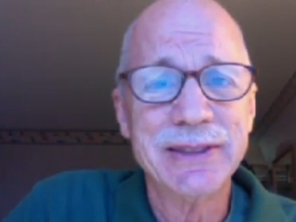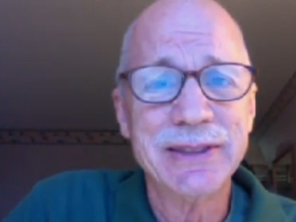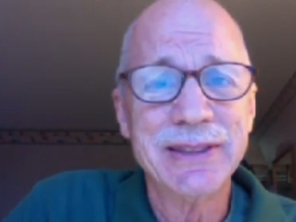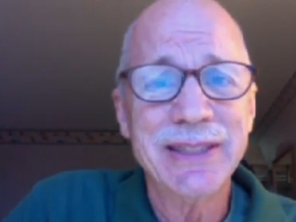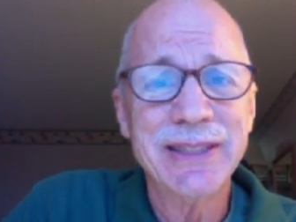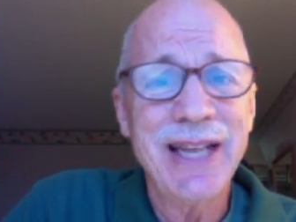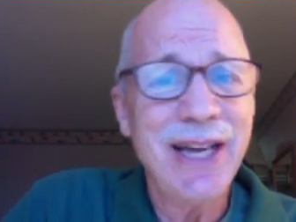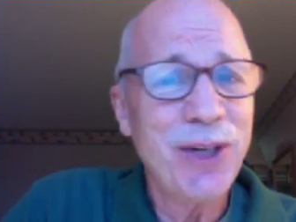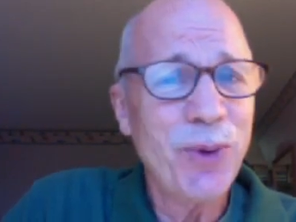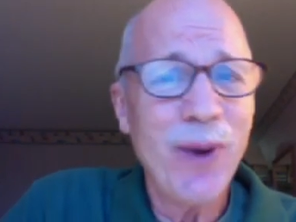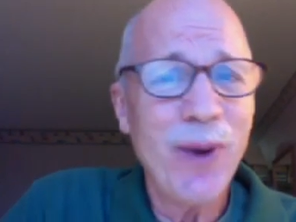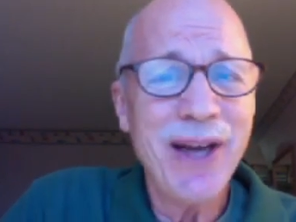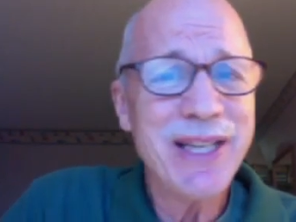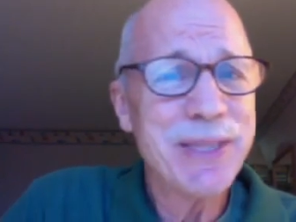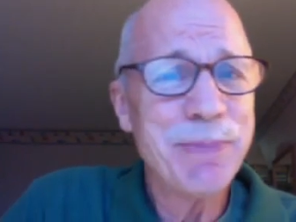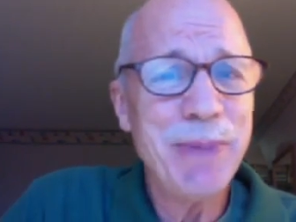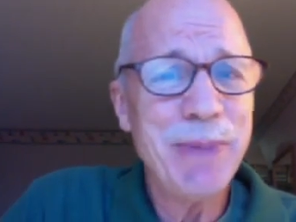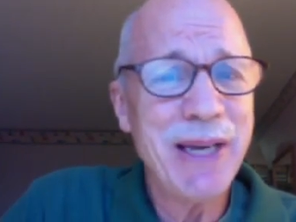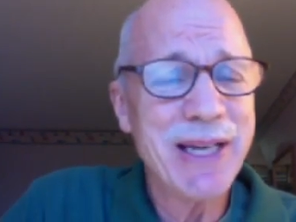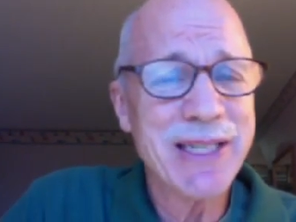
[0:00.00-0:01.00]
Not quite
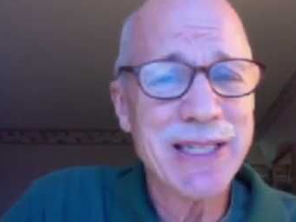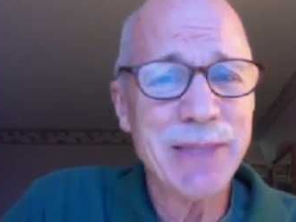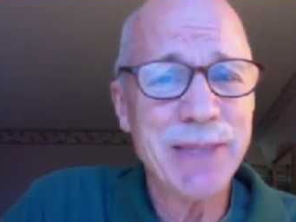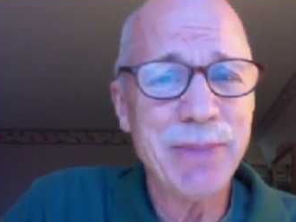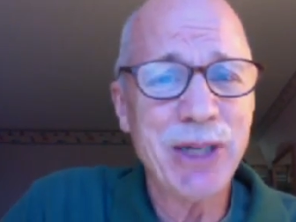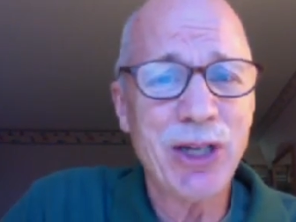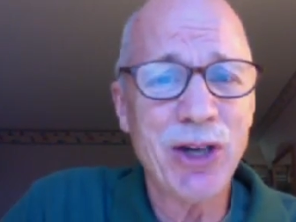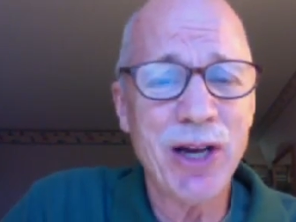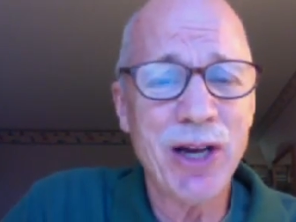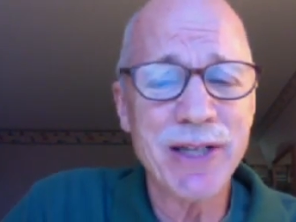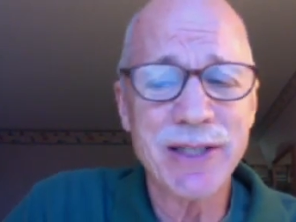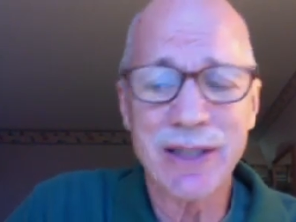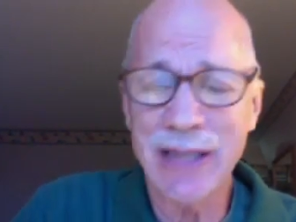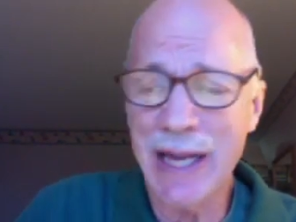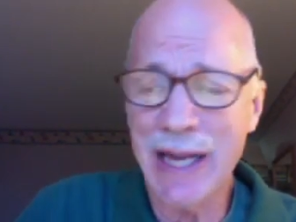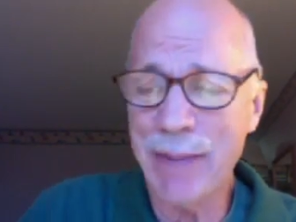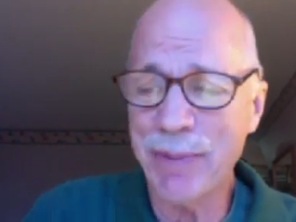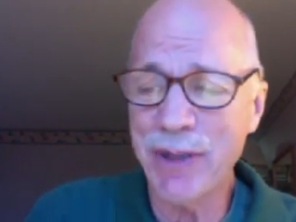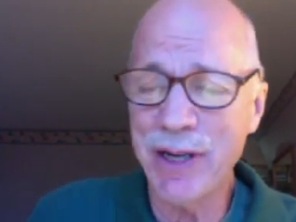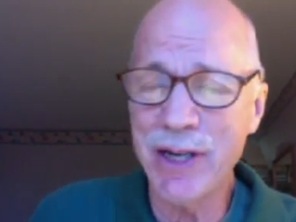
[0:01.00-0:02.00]
as big as the Because
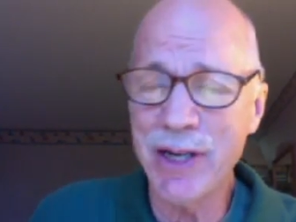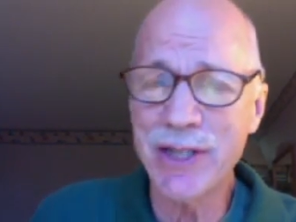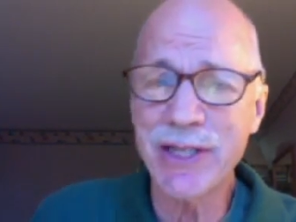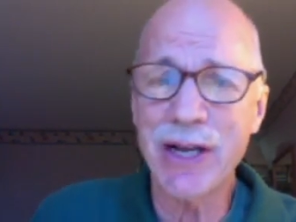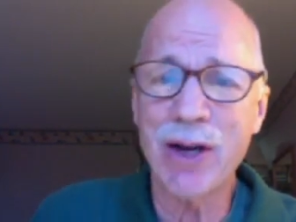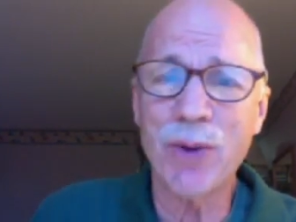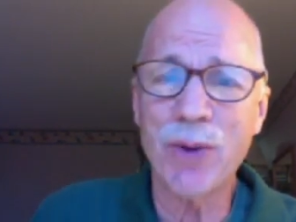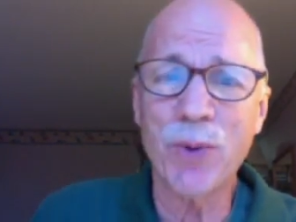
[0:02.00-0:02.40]
Clapper. Here's how it